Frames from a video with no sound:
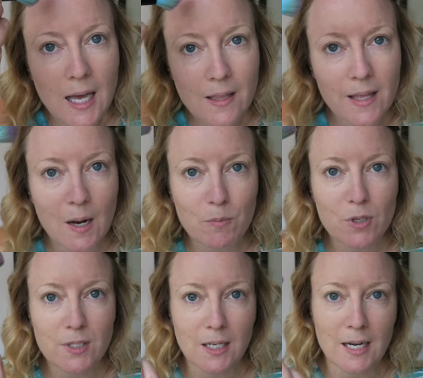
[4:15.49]
and then I'm
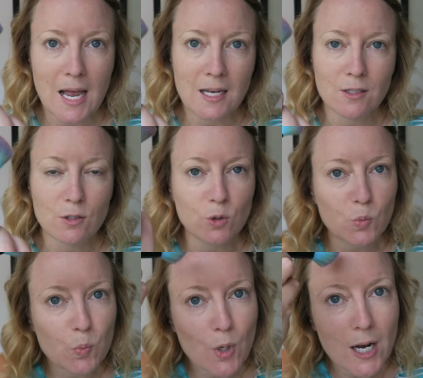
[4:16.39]
using an
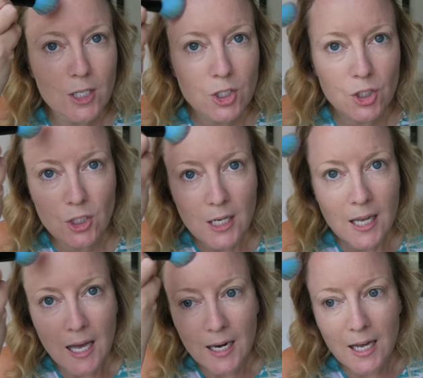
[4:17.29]
angled brush
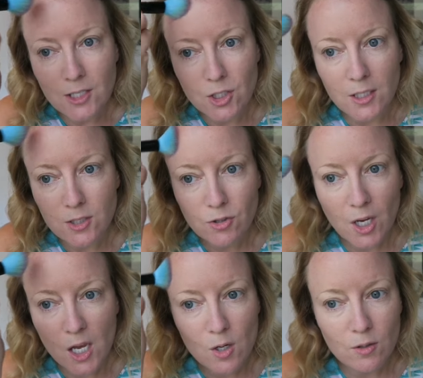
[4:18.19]
and I just
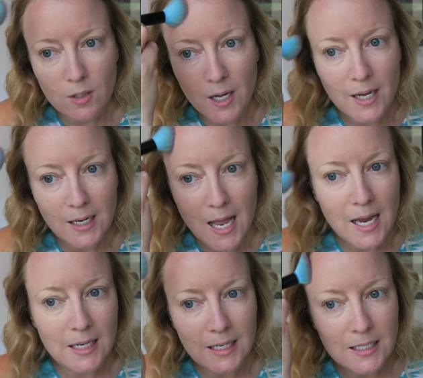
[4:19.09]
go
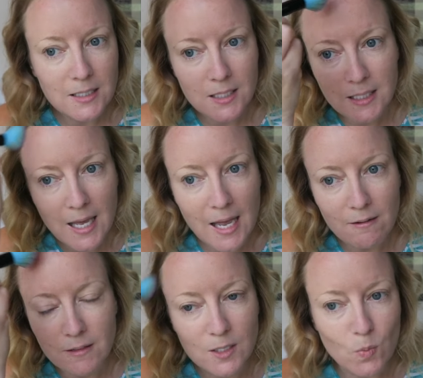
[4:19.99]
lightly into the
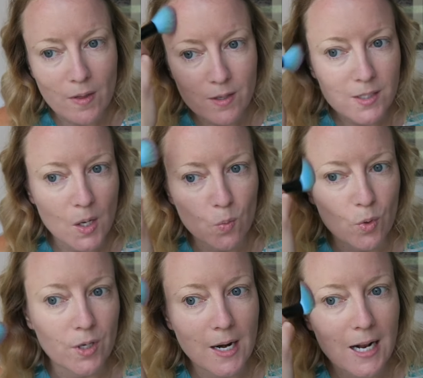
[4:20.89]
areas where the
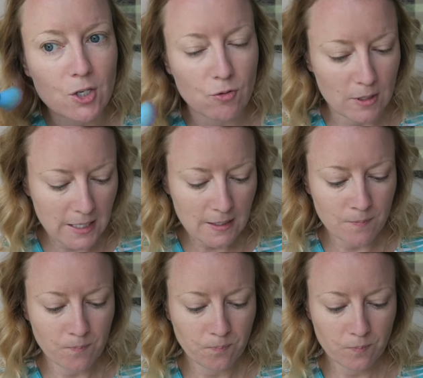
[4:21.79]
sun would
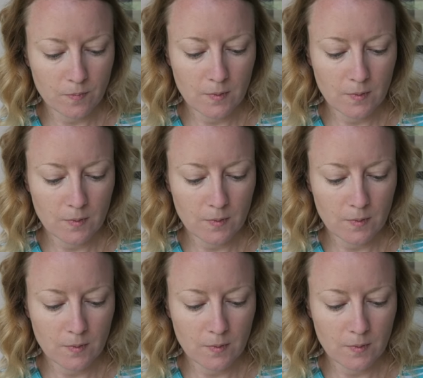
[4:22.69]
naturally